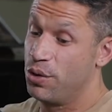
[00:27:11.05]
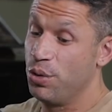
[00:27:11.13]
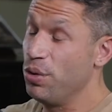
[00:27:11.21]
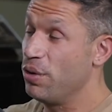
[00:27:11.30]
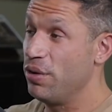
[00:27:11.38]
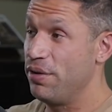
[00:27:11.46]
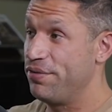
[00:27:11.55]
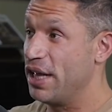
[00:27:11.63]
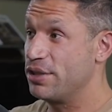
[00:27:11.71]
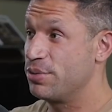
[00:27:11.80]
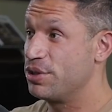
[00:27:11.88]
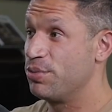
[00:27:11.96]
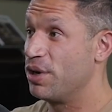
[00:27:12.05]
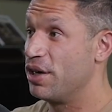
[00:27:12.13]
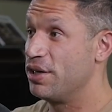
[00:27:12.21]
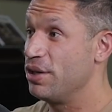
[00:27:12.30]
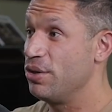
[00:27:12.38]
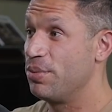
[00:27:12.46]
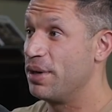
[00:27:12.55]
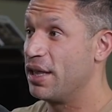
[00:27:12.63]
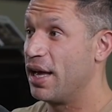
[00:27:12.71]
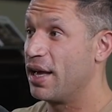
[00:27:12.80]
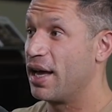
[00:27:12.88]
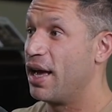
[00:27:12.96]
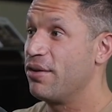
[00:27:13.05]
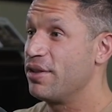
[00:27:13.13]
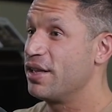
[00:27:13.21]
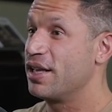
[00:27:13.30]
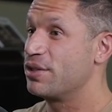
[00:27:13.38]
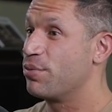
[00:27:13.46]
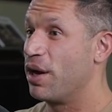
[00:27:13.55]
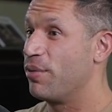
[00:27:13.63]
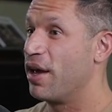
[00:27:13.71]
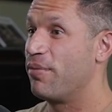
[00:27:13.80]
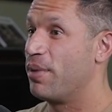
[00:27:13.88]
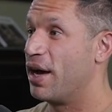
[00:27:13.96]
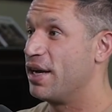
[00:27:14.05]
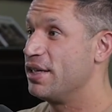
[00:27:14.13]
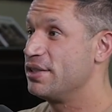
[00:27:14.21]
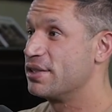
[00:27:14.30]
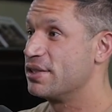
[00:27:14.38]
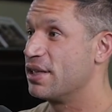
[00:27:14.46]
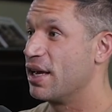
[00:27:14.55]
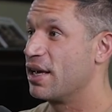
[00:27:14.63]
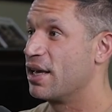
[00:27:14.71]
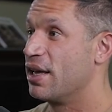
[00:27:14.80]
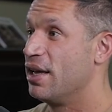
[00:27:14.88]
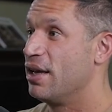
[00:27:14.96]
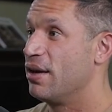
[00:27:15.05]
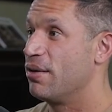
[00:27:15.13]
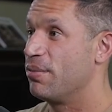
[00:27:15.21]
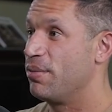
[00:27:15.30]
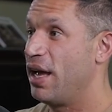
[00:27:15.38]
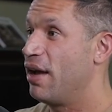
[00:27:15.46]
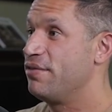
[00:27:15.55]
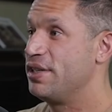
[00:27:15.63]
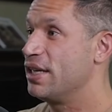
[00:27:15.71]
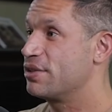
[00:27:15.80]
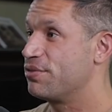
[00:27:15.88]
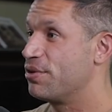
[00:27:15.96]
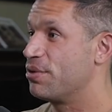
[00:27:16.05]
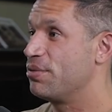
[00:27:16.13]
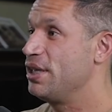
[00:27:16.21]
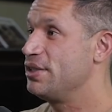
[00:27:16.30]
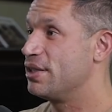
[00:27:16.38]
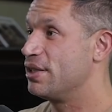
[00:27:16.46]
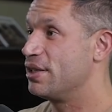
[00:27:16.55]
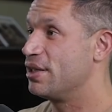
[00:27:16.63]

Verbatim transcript: cool if that's what you want to do, but like I don't think that's why we have bodies. Like we have dicks for a reason.